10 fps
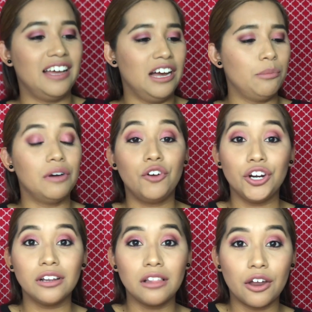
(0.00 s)
I've
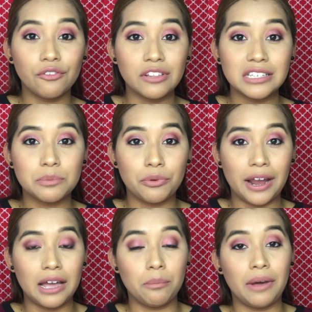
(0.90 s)
heard a lot of this
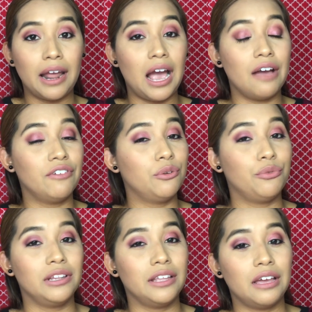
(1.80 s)
brand, but I haven't
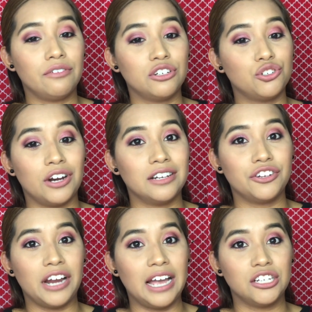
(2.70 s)
really ever tried
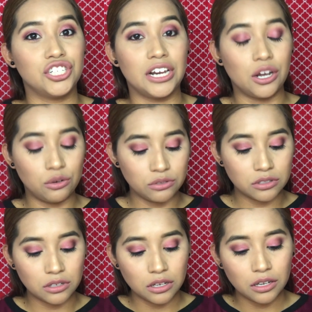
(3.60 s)
their
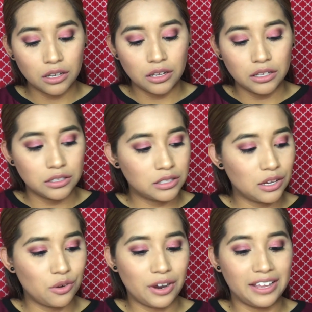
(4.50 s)
eyeshadows.
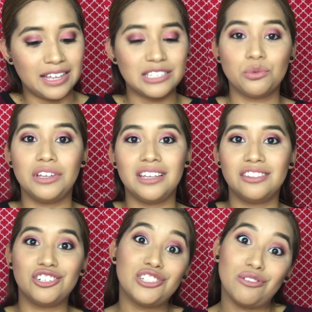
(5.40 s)
So I guess
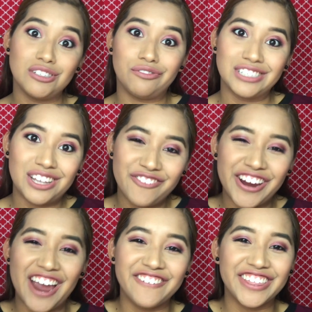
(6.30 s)
there's always a first time
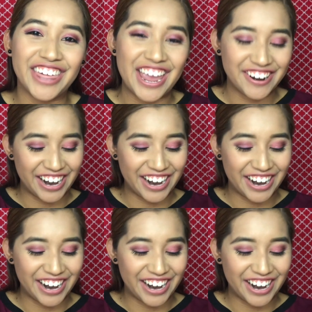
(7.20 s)
for everything,